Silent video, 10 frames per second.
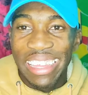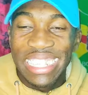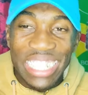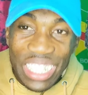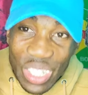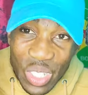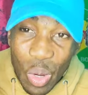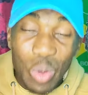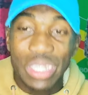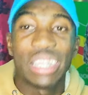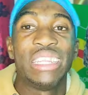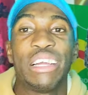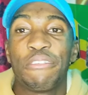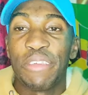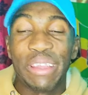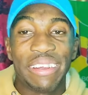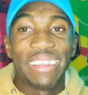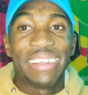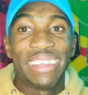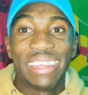it's totally not fair.
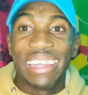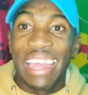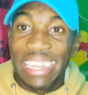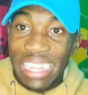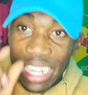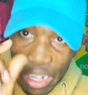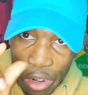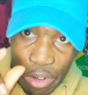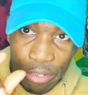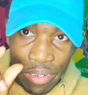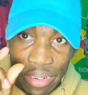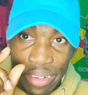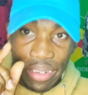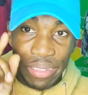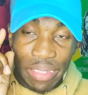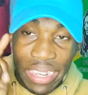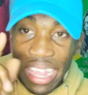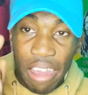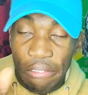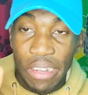And he learned the
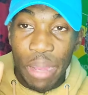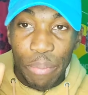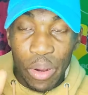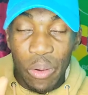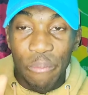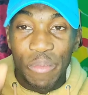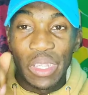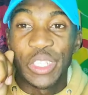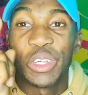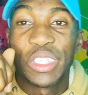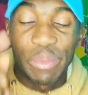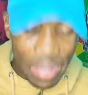day after that, bro, trust